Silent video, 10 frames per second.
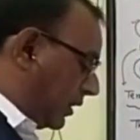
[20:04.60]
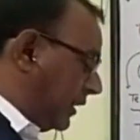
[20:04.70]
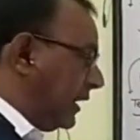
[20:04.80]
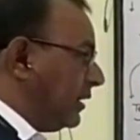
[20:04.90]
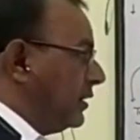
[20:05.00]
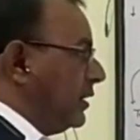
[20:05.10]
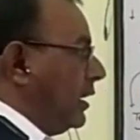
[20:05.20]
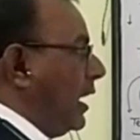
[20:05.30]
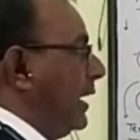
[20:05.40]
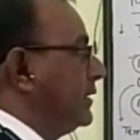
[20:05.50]
Clear?
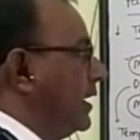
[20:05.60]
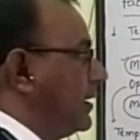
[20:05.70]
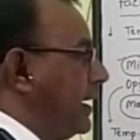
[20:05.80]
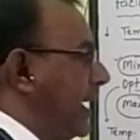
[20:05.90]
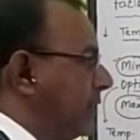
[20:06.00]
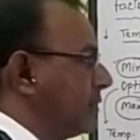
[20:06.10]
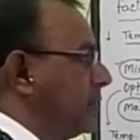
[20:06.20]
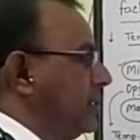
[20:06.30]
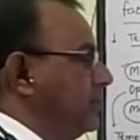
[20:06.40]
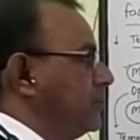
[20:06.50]
And the
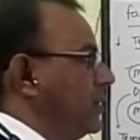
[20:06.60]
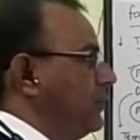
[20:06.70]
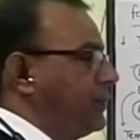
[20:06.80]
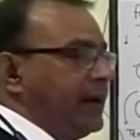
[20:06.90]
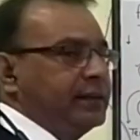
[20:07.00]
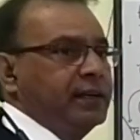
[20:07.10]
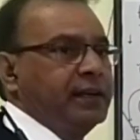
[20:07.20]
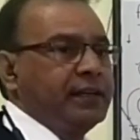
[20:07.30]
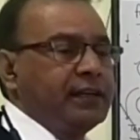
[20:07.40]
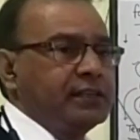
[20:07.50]
next
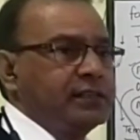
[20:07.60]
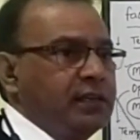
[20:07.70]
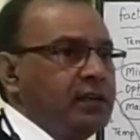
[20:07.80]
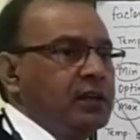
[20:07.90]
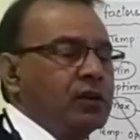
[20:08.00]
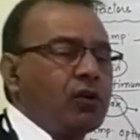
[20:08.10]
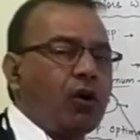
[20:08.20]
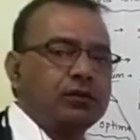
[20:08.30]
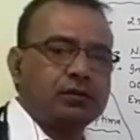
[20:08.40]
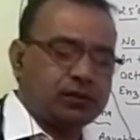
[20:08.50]
factor is
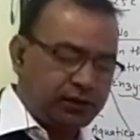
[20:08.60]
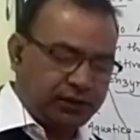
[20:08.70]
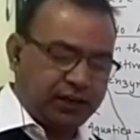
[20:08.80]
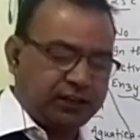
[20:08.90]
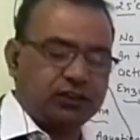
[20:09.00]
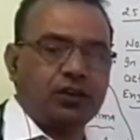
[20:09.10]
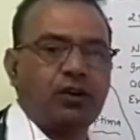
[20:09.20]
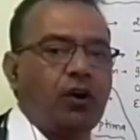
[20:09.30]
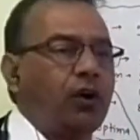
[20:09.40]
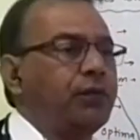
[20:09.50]

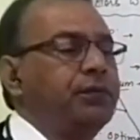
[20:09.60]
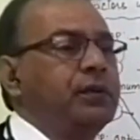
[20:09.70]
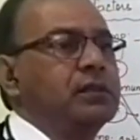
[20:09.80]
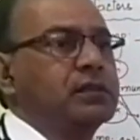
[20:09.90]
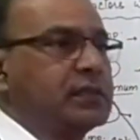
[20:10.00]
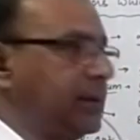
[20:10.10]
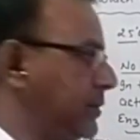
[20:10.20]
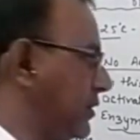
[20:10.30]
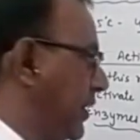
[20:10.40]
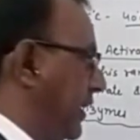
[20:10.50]
concentration of
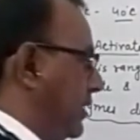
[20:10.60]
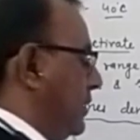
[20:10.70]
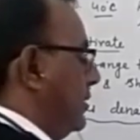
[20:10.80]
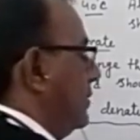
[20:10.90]
substrate.